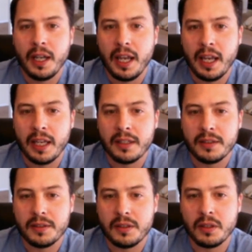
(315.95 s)
and
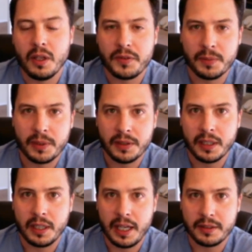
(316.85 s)
you have somebody
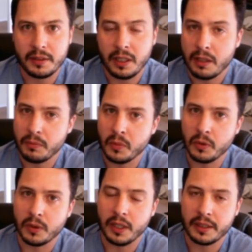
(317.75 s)
that has a lot
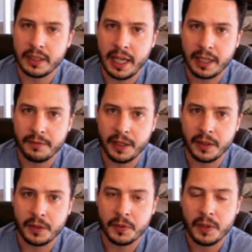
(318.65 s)
more attack
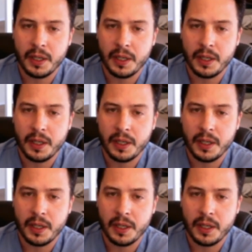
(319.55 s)
value,